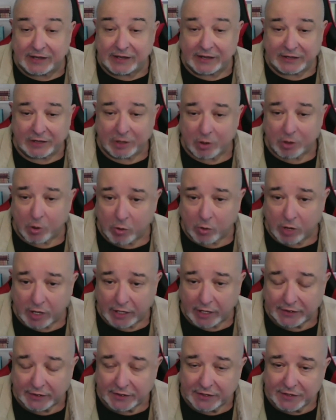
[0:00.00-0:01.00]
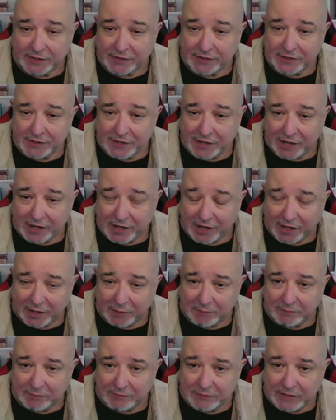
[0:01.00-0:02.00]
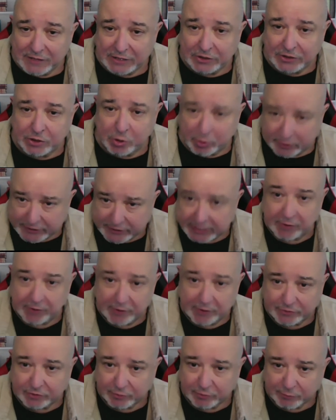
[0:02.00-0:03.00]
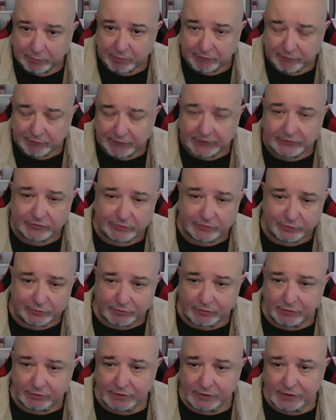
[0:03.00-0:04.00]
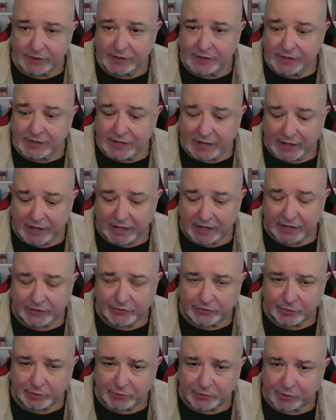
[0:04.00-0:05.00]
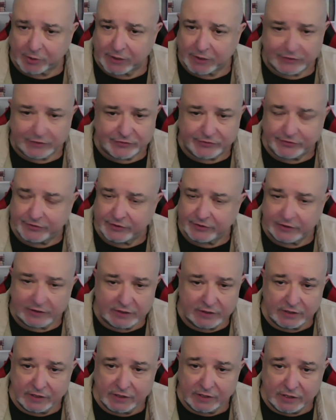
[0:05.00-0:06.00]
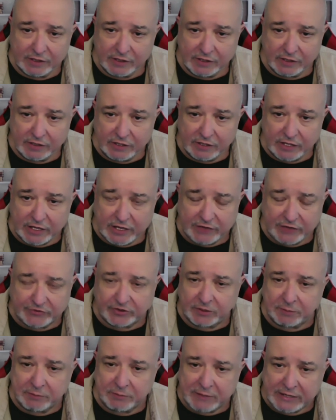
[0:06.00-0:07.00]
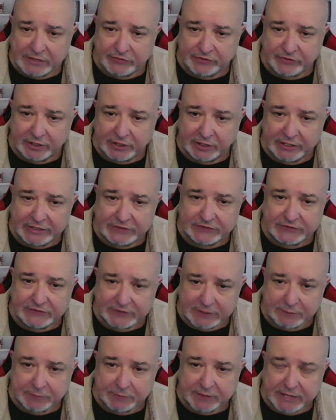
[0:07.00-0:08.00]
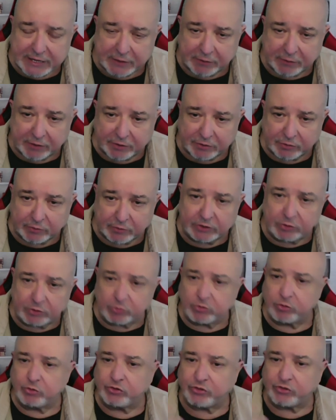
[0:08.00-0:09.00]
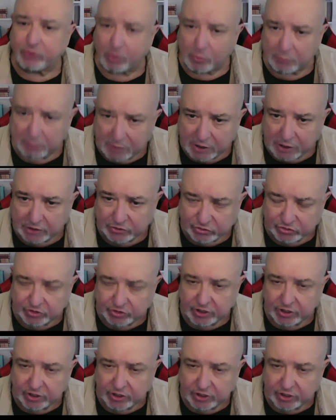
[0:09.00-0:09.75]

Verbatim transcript: I can go on. Um, and your character, Professor uh, Soto, is he's an amazingly deep character, and you mm. do so much